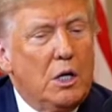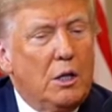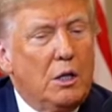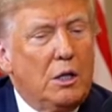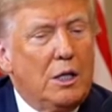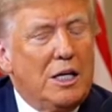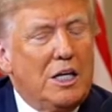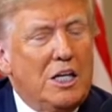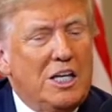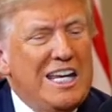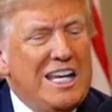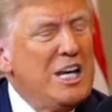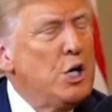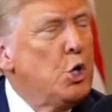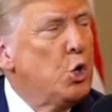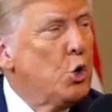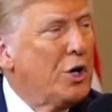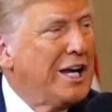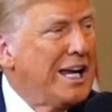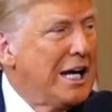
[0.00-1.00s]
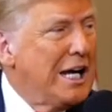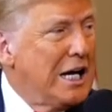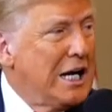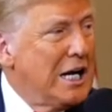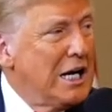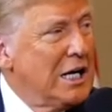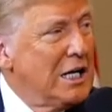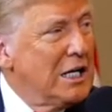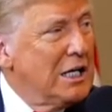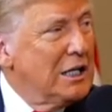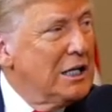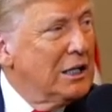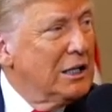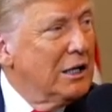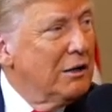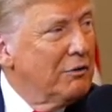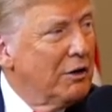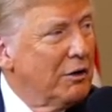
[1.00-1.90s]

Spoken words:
the denuking of